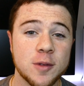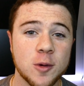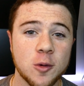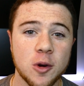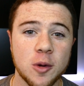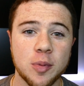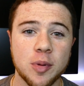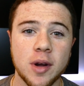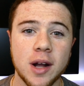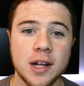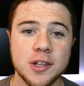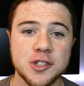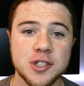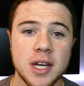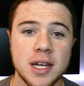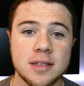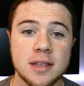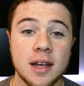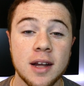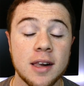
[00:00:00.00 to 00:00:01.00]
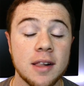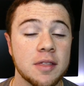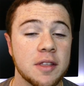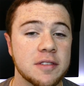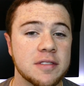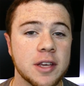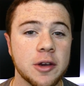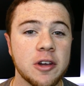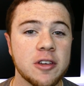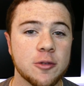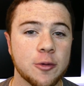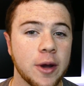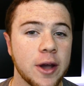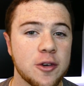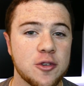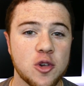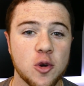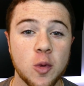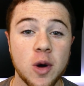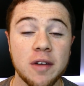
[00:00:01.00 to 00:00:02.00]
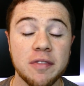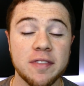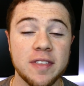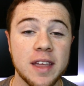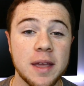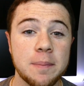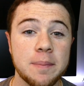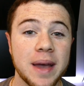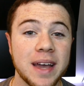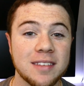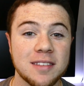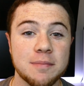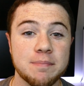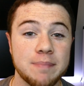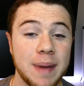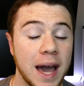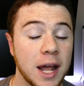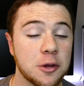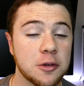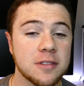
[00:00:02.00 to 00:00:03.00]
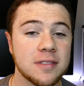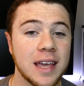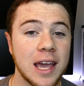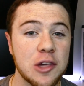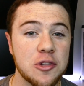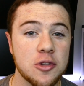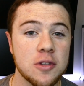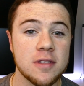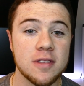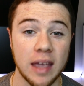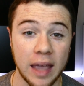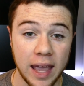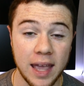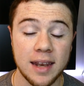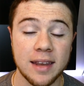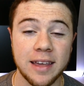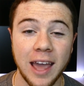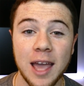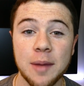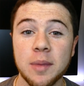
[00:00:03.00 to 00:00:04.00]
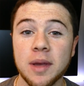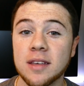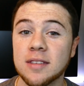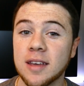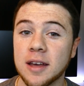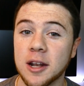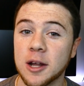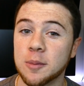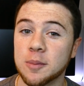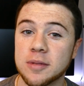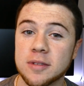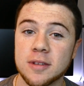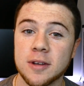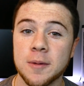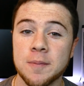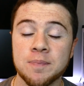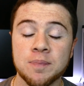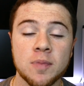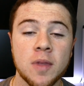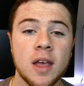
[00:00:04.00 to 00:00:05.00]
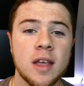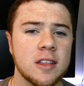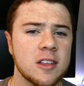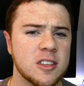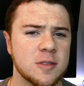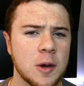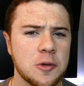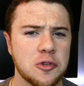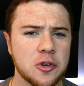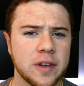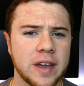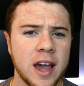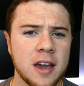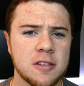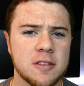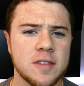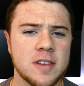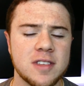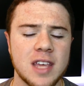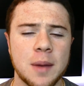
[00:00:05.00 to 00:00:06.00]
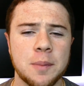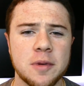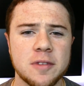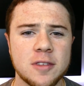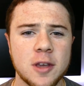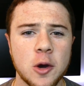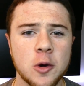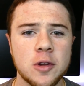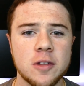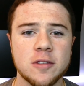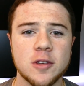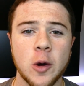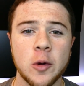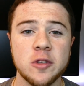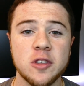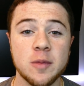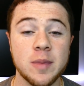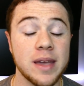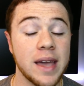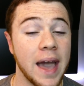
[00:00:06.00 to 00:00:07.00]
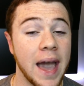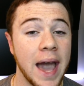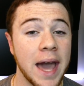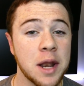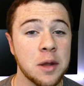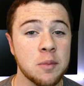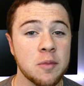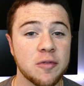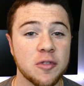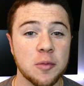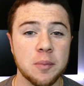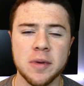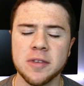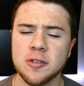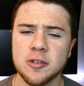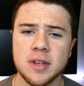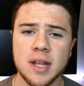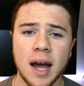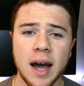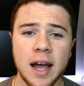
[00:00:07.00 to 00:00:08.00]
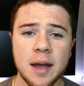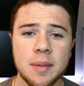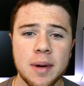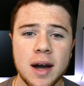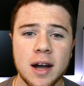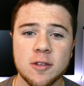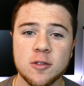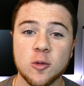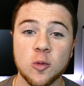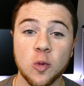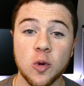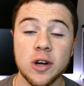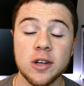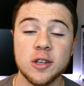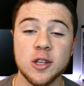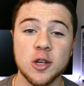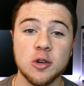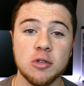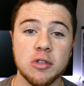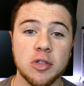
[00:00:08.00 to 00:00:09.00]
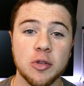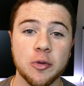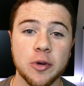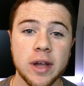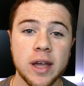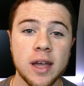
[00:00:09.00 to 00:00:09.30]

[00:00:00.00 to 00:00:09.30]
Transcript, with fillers: Tour Project, the series where I show off the best battle stations and gaming setups. The special guest for this episode is going to be Adam from Mr. ThaiBox123.